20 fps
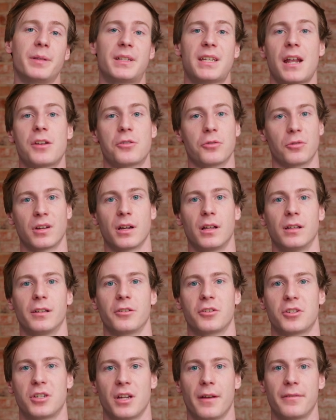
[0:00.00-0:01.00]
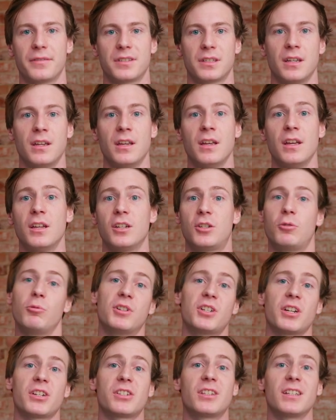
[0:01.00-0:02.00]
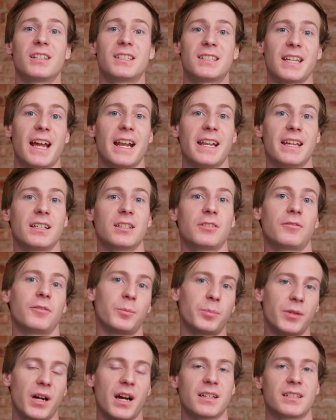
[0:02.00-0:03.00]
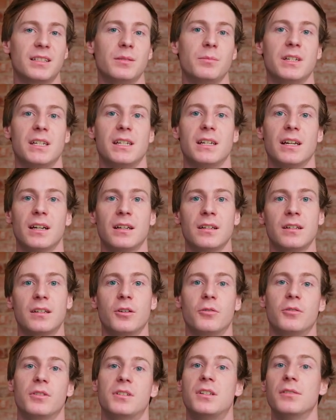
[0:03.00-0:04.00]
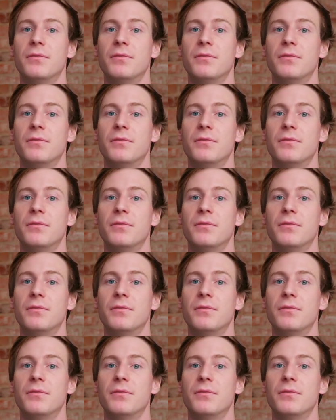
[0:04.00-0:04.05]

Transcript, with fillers: potential color shifts. To adjust the settings for proxy media, go to